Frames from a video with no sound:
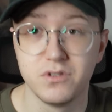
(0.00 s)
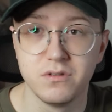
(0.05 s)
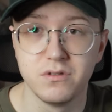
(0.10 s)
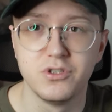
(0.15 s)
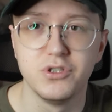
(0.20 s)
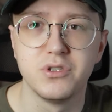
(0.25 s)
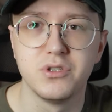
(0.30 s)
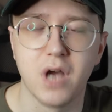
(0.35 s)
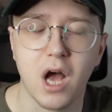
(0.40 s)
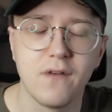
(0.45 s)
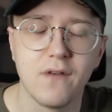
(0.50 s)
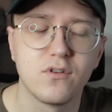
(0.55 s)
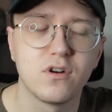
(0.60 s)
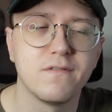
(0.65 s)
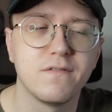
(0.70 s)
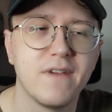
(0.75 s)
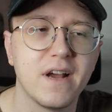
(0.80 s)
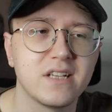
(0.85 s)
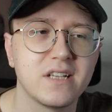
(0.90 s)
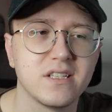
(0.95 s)
due to other
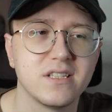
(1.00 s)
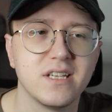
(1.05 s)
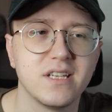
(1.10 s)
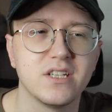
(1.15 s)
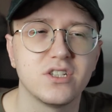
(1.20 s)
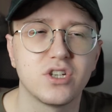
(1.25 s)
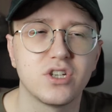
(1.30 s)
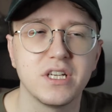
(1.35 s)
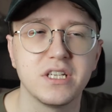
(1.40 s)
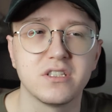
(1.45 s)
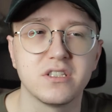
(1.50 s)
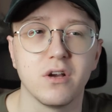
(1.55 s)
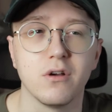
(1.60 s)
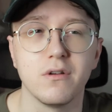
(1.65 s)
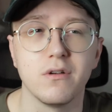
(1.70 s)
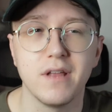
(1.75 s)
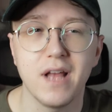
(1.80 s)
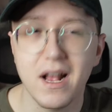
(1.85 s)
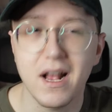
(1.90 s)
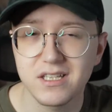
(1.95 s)
effects essentially,
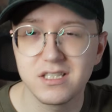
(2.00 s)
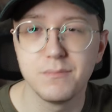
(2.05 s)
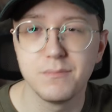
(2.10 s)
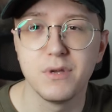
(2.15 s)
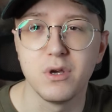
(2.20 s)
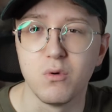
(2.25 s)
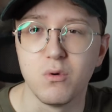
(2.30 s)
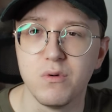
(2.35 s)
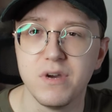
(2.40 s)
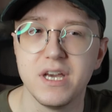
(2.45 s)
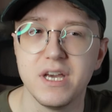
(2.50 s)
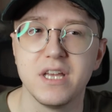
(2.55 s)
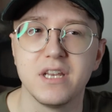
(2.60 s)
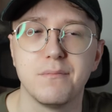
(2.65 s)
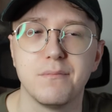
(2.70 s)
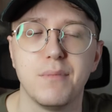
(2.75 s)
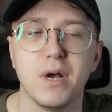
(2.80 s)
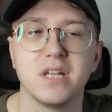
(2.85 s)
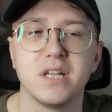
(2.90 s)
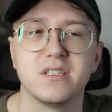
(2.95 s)
so that's a bit weird,
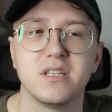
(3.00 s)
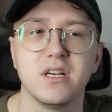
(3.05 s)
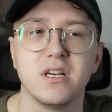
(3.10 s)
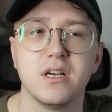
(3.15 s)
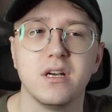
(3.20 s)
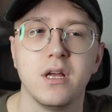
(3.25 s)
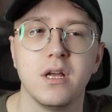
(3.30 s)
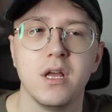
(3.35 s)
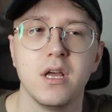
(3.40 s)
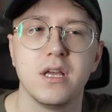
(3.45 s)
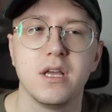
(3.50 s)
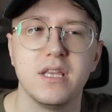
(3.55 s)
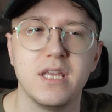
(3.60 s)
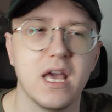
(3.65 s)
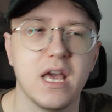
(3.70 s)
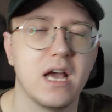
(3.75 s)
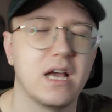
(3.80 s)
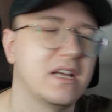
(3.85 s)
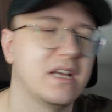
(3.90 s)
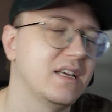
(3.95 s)
but
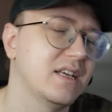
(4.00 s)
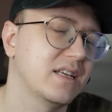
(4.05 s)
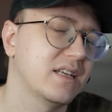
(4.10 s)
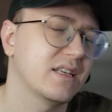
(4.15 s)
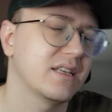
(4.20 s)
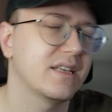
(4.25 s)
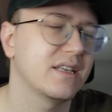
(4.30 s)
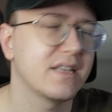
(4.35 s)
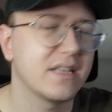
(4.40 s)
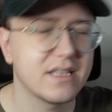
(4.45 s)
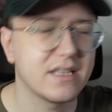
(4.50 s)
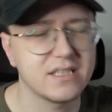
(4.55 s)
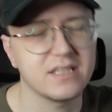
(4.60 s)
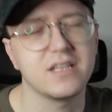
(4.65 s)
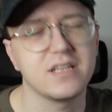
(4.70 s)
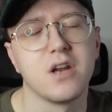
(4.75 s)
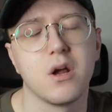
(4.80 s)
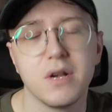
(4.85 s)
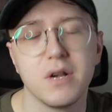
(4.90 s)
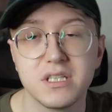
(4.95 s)
yeah,
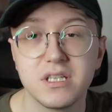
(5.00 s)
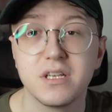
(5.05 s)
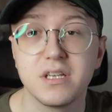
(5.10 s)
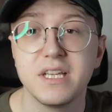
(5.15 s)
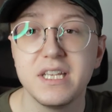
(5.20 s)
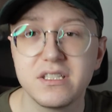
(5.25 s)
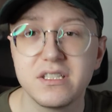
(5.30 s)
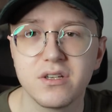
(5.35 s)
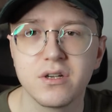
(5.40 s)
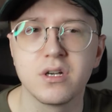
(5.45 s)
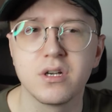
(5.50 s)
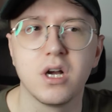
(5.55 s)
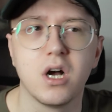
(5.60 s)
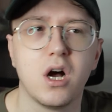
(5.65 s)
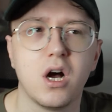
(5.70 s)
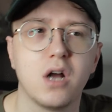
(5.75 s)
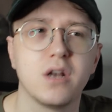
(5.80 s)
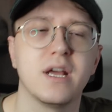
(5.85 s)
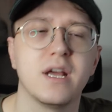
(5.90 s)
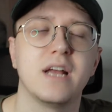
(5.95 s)
you know, it's a decent
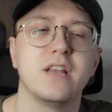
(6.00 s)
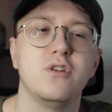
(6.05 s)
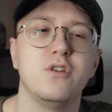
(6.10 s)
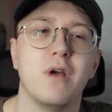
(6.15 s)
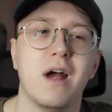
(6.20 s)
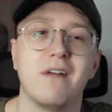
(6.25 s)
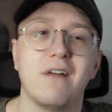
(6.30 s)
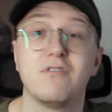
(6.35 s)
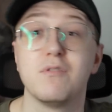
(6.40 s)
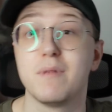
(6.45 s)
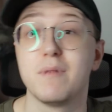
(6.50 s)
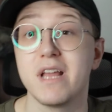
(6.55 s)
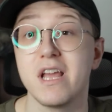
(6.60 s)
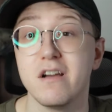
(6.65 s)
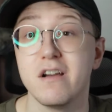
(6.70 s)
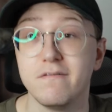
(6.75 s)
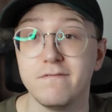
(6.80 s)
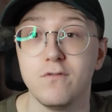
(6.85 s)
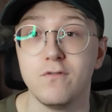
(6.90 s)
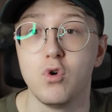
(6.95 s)
card and you have to play
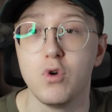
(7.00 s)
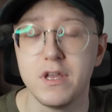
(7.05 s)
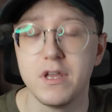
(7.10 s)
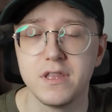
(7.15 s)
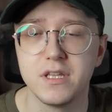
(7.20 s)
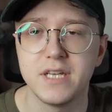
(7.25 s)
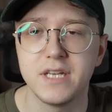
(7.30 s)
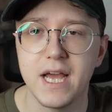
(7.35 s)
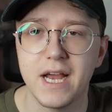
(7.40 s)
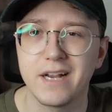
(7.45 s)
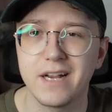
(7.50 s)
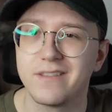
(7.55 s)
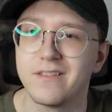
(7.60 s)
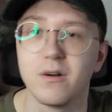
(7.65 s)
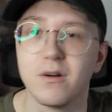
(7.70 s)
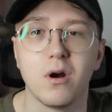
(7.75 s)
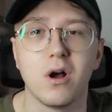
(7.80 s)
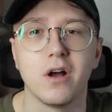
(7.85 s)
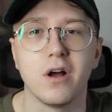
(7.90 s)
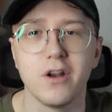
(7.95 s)
at 4 in the deck.
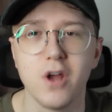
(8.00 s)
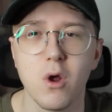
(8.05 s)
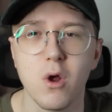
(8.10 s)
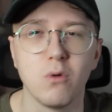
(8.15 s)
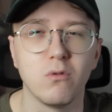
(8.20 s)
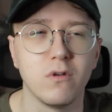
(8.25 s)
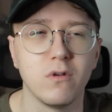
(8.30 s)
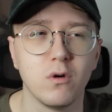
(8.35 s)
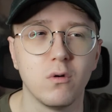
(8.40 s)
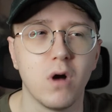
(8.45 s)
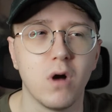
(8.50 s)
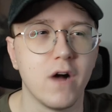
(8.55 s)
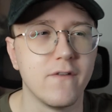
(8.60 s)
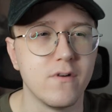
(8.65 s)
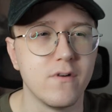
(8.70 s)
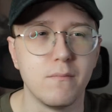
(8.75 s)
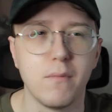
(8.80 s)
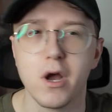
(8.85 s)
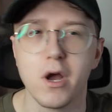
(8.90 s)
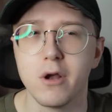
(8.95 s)
There are no real
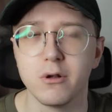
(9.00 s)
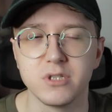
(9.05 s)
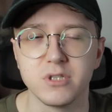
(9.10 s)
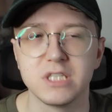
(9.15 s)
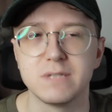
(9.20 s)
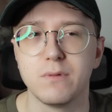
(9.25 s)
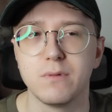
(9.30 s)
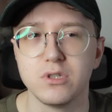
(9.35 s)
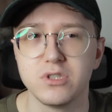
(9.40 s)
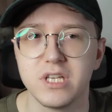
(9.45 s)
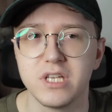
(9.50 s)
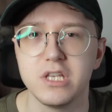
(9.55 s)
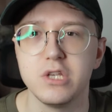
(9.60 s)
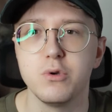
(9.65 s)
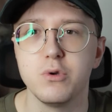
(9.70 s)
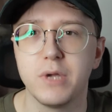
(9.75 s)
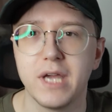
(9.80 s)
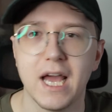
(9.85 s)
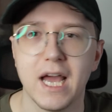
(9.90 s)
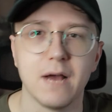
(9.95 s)
other Myotismons that
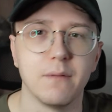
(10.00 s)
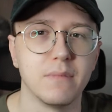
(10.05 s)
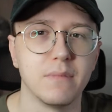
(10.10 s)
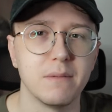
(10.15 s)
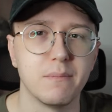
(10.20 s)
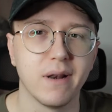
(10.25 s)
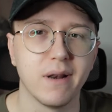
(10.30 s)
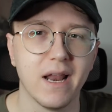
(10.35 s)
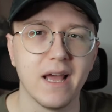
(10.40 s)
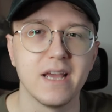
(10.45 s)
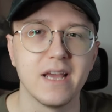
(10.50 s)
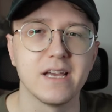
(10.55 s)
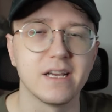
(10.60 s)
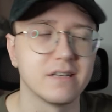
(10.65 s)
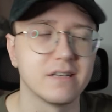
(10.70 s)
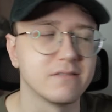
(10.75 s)
you can be playing.